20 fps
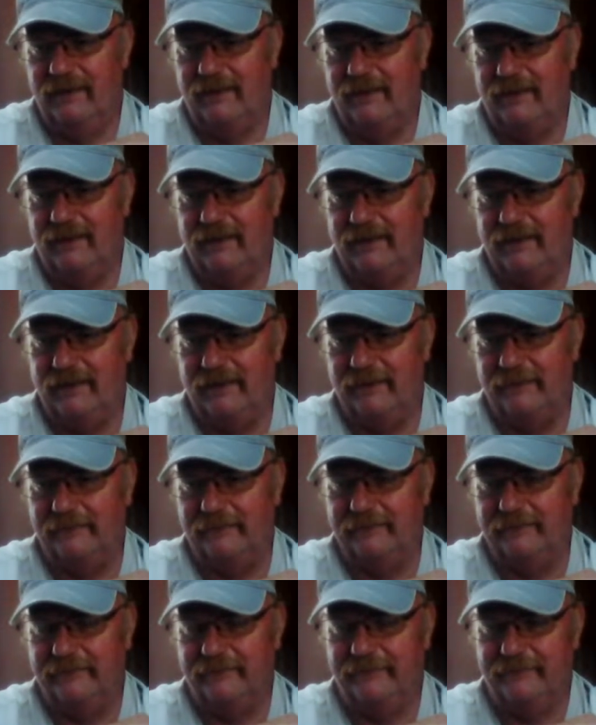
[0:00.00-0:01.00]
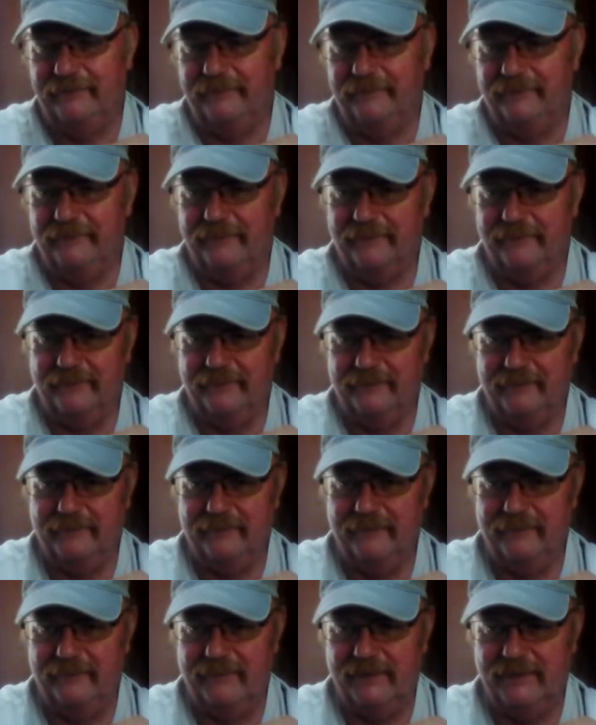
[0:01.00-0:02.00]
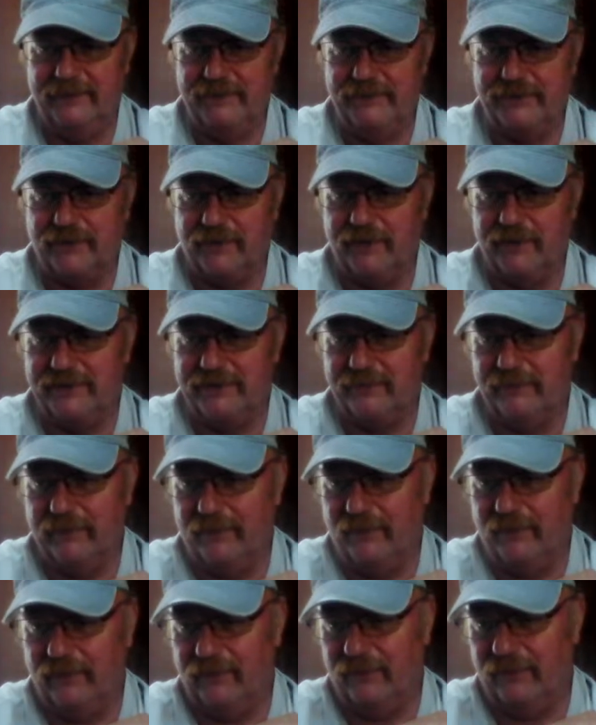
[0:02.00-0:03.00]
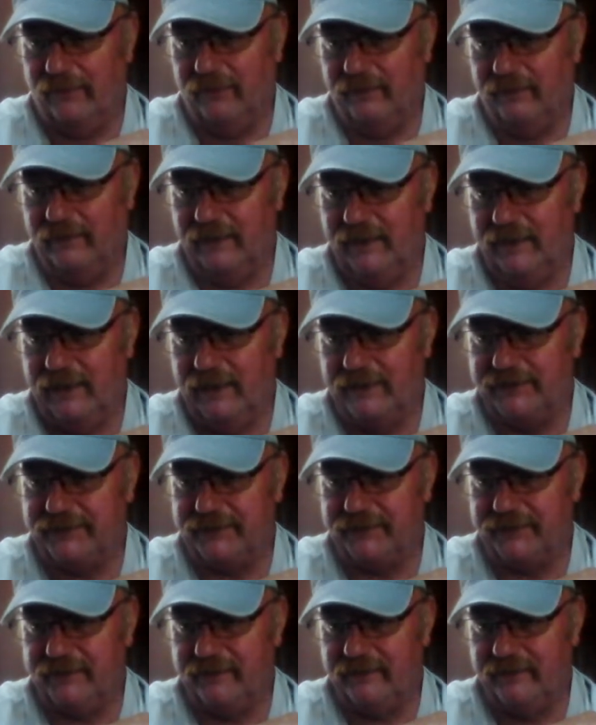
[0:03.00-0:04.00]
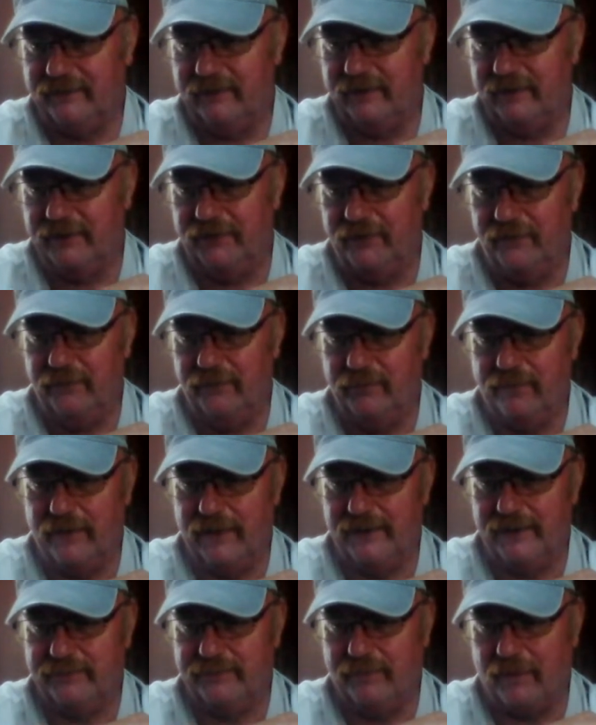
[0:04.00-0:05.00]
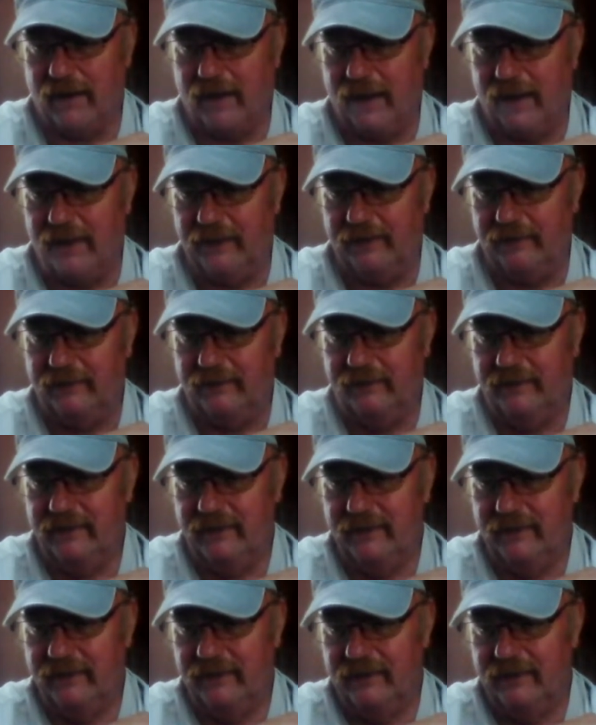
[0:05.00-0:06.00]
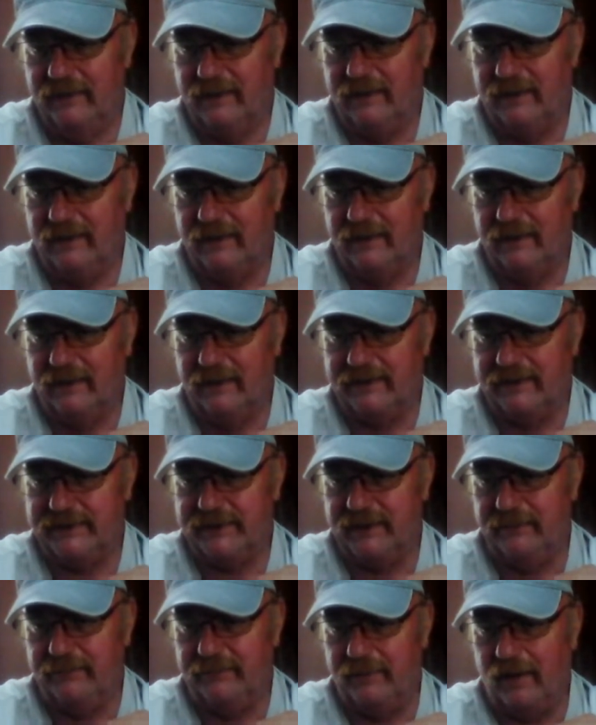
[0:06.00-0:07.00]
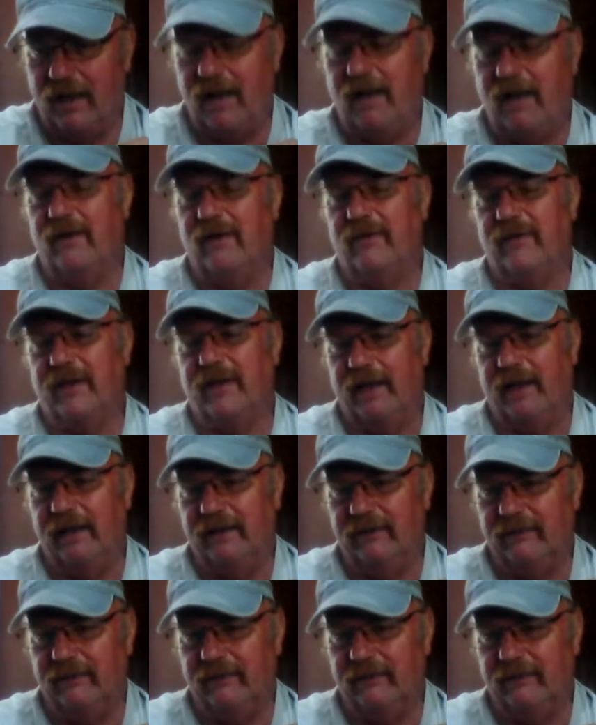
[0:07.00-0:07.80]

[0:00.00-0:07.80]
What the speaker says: Um, Journeys and Behold. It's the new bridge, Brian. See, oh, okay.